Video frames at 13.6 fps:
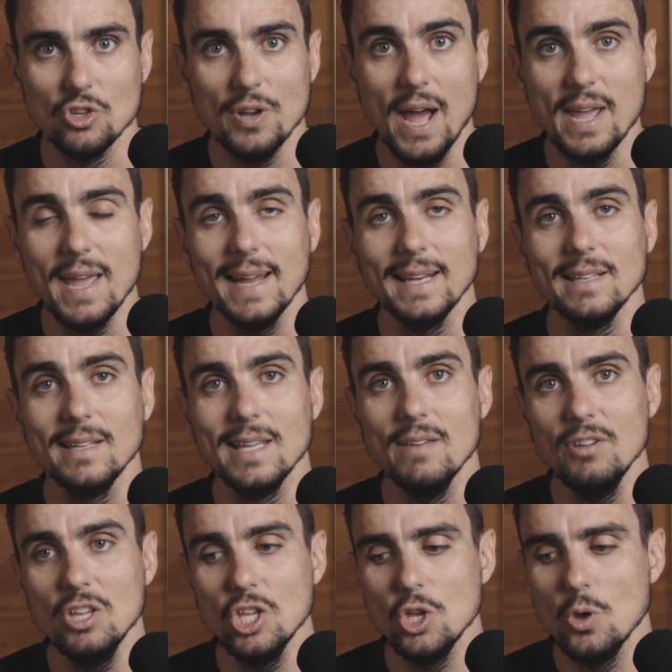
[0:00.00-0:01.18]
today and
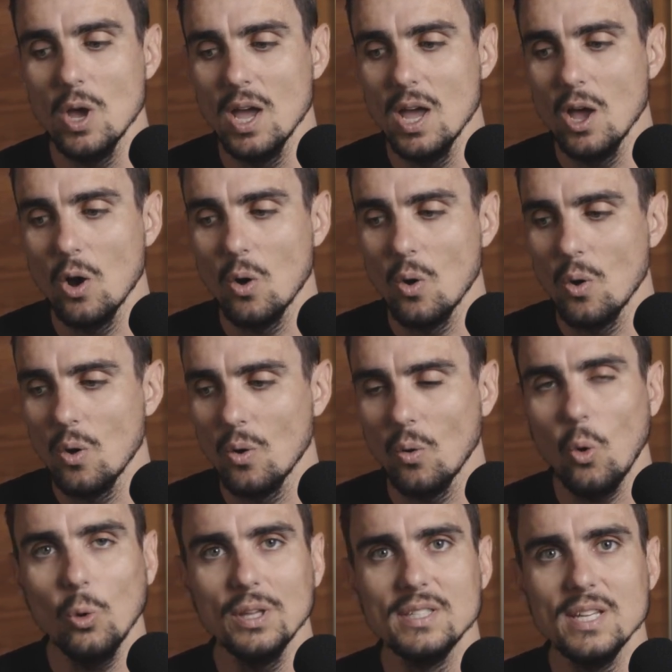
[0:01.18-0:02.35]
giving you
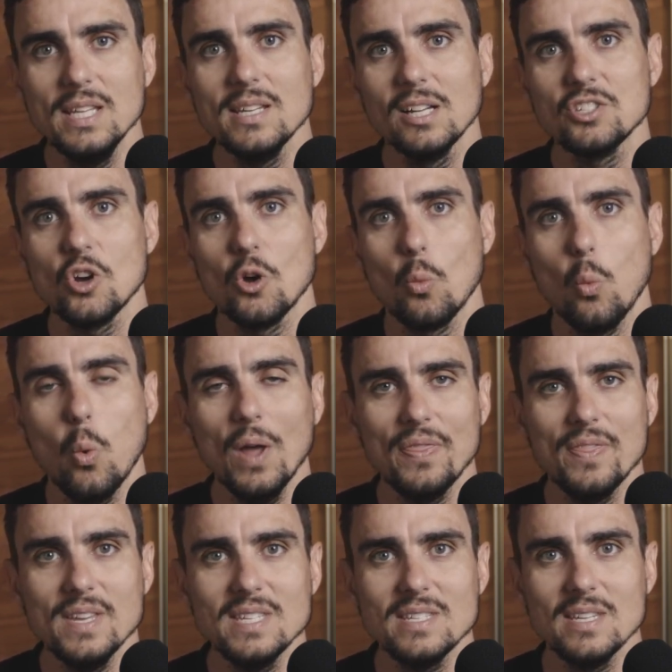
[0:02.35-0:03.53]
all the details on
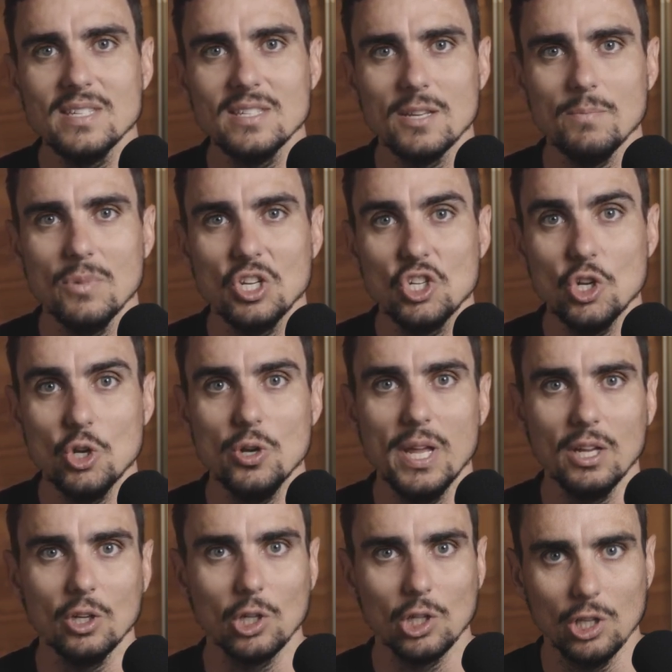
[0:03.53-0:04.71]
what this system should
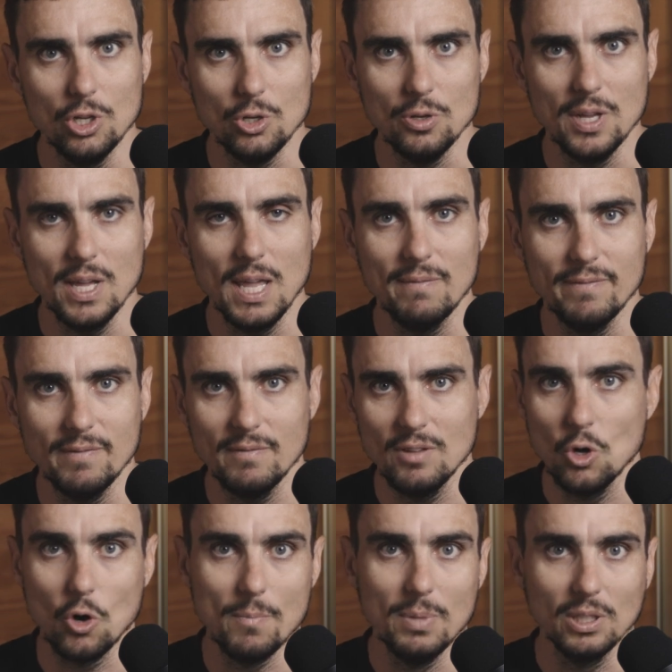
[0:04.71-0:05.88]
include if
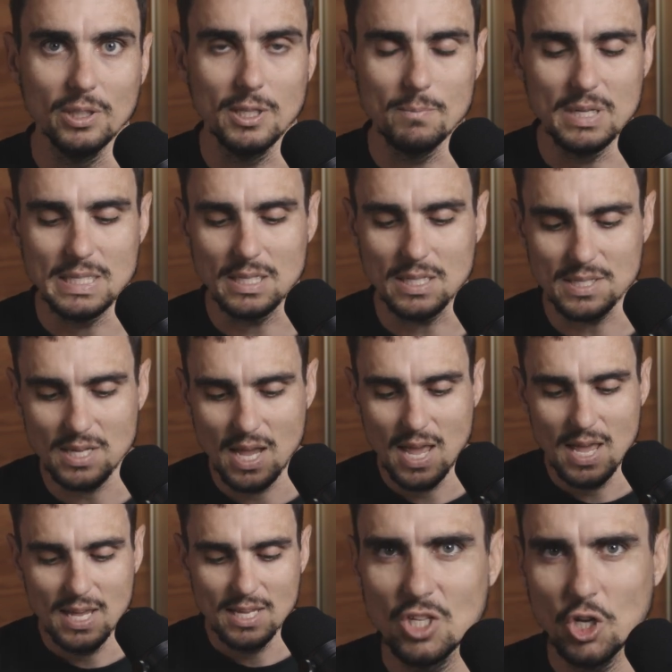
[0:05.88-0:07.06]
you're a building business.
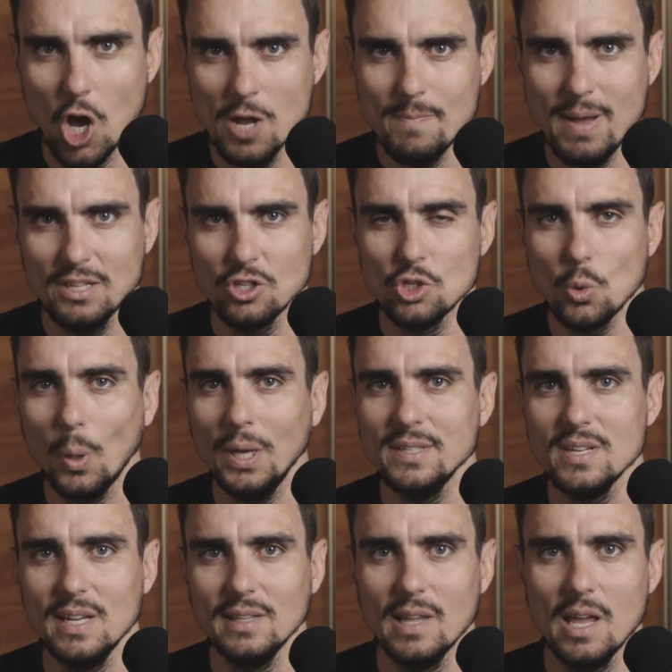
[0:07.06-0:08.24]
So going back to
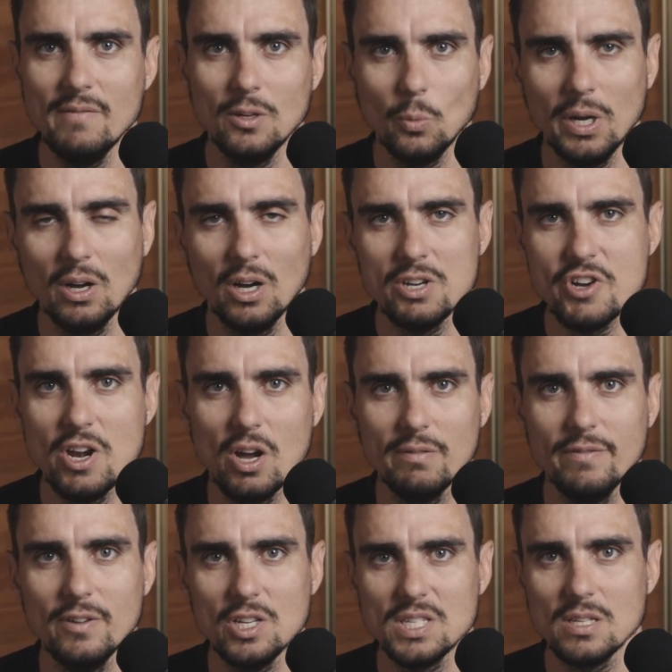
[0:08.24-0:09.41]
2011, when Andre and I
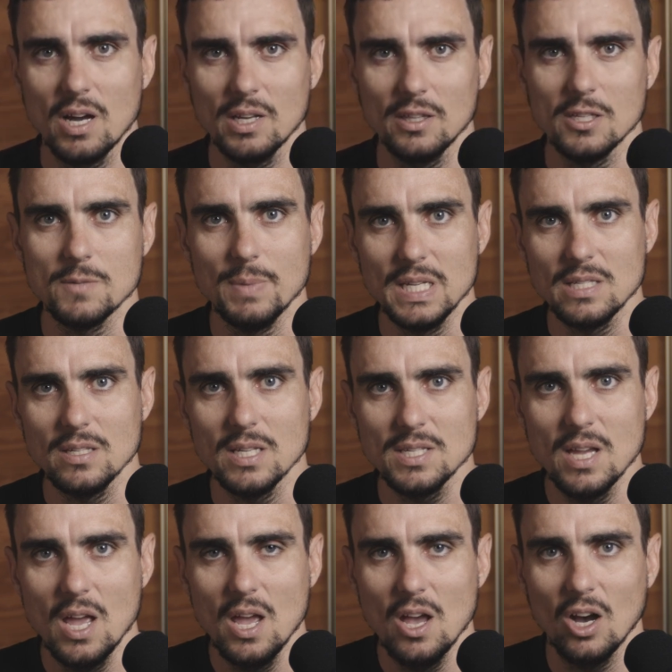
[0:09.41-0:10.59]
first started this
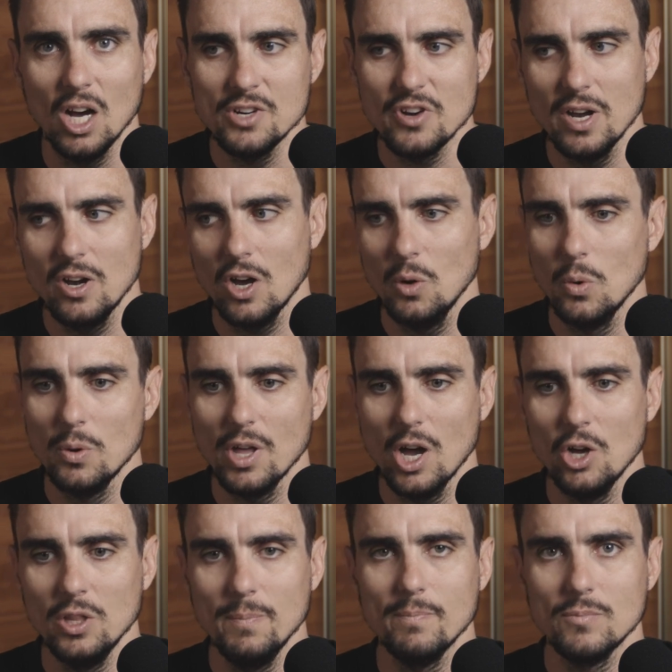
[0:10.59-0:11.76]
business, Andre and I, we were
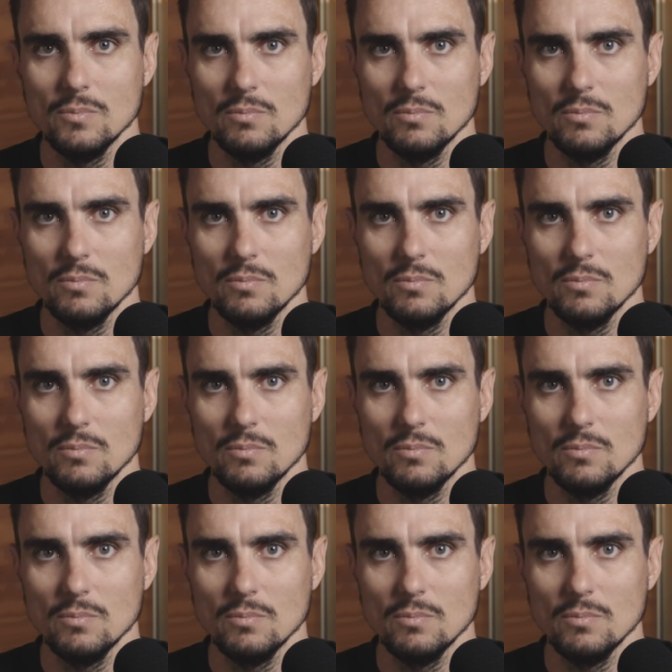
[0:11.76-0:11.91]
the only